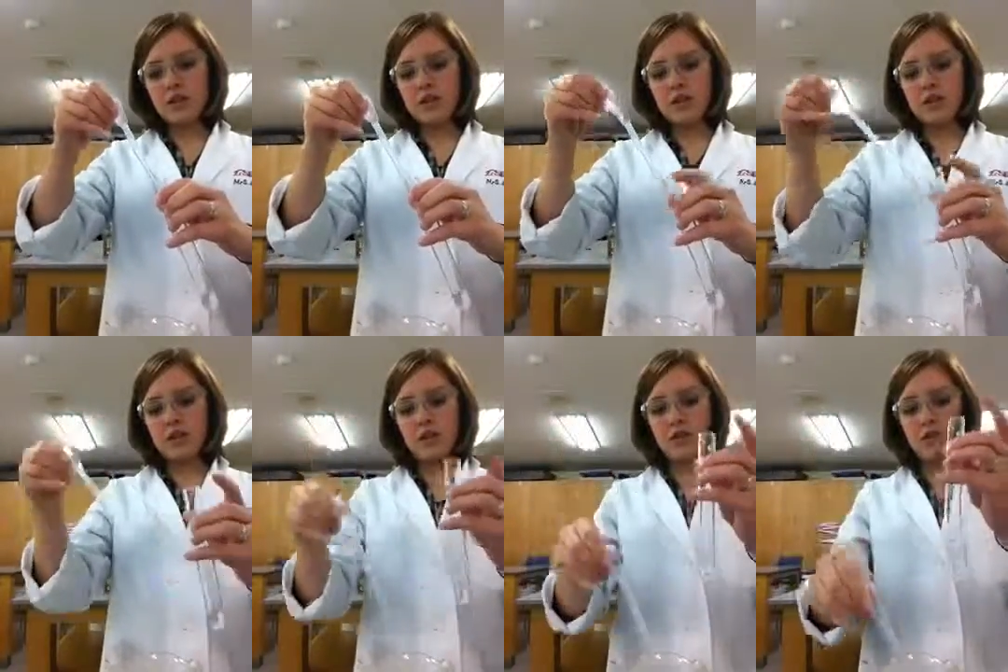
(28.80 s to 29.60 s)
So
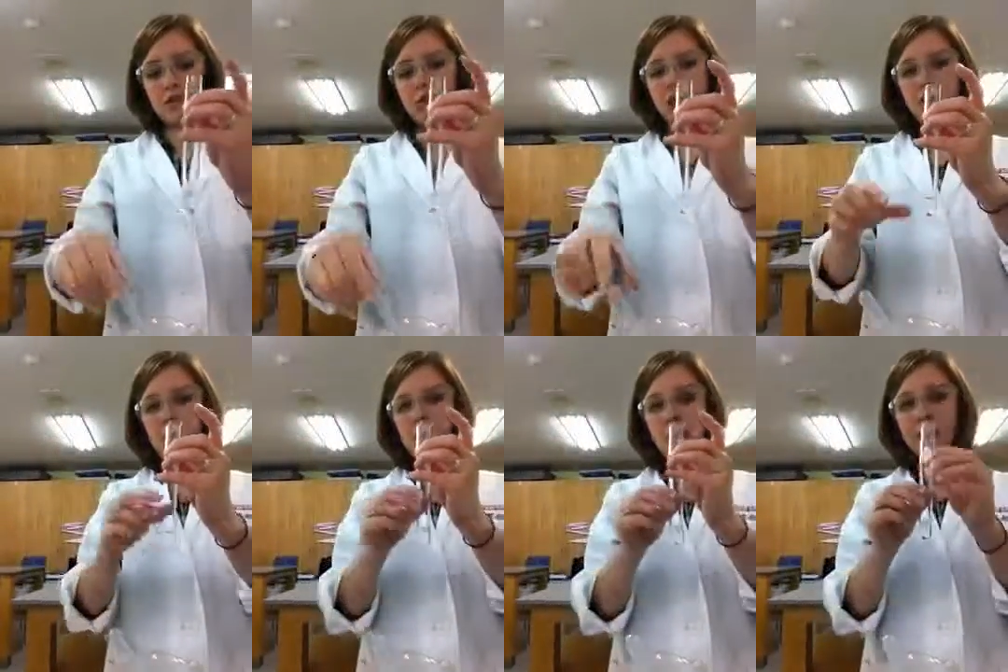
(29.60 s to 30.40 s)
there
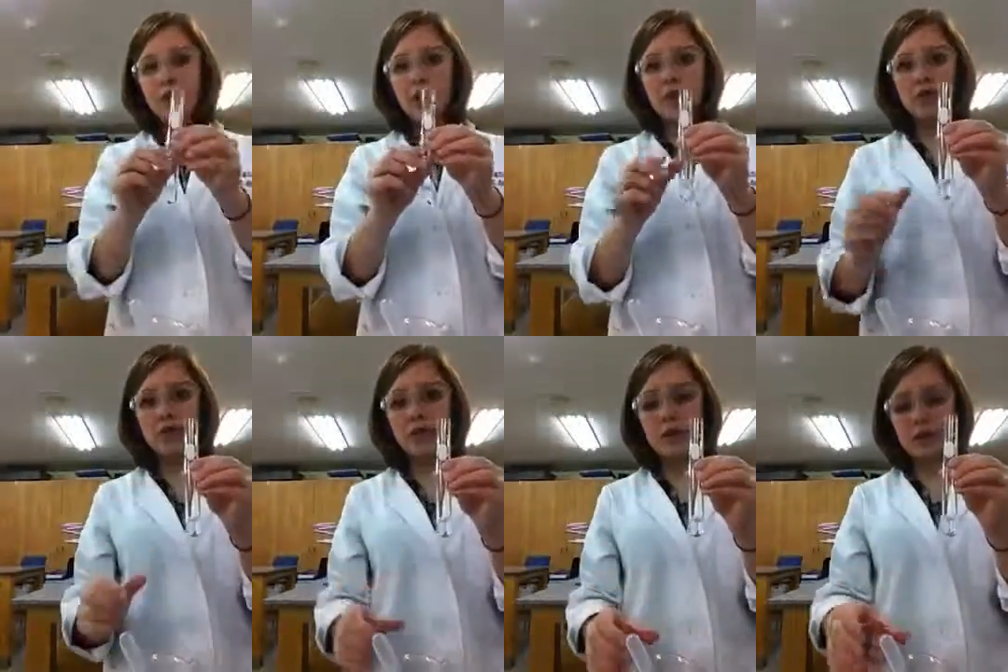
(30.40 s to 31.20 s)
we have our
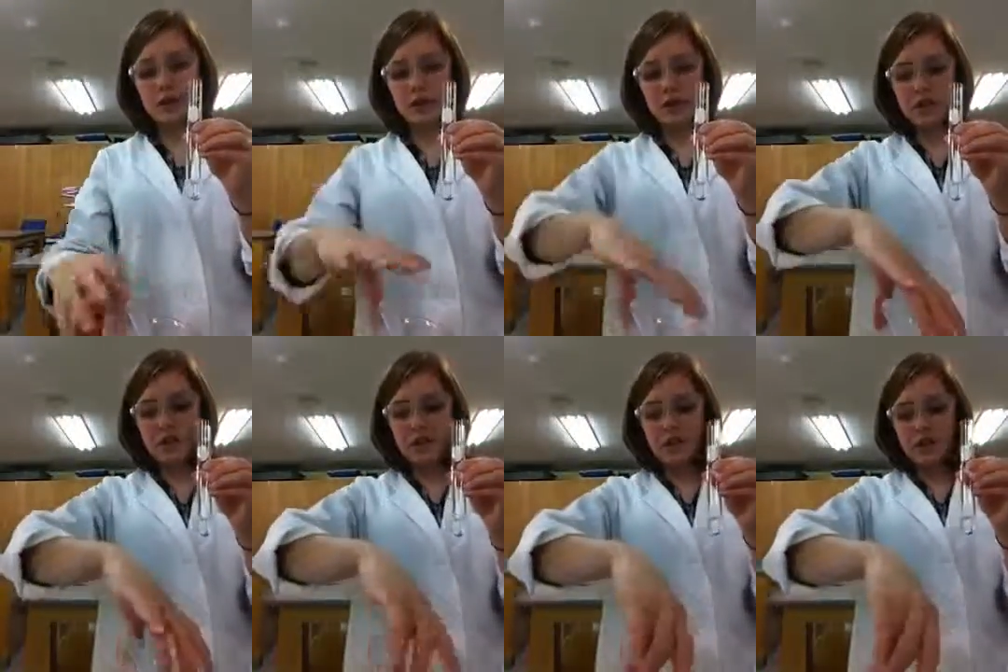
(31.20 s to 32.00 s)
3
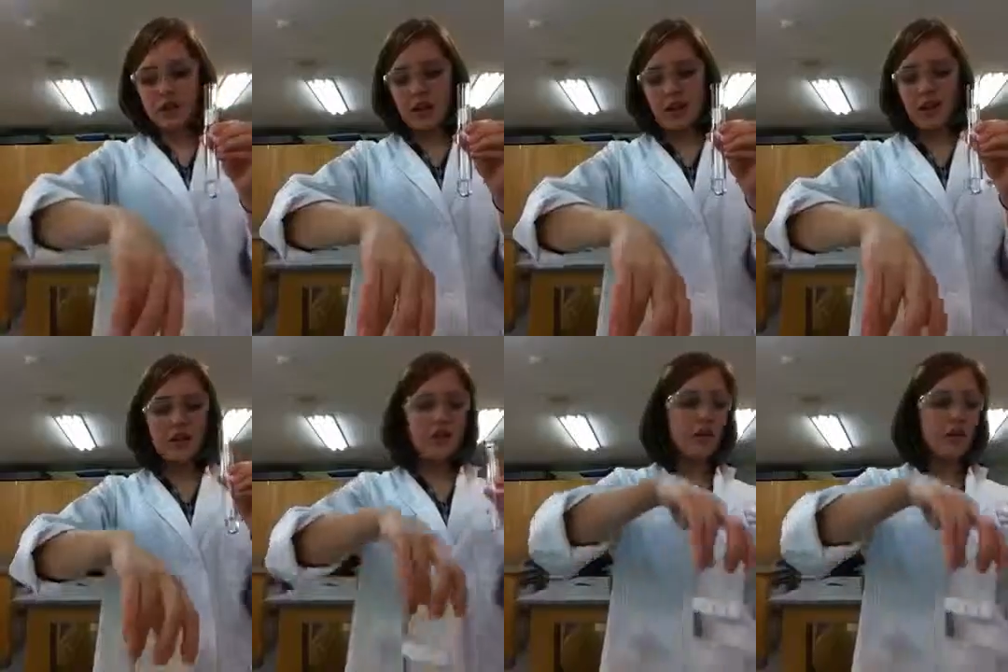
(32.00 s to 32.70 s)
milliliters of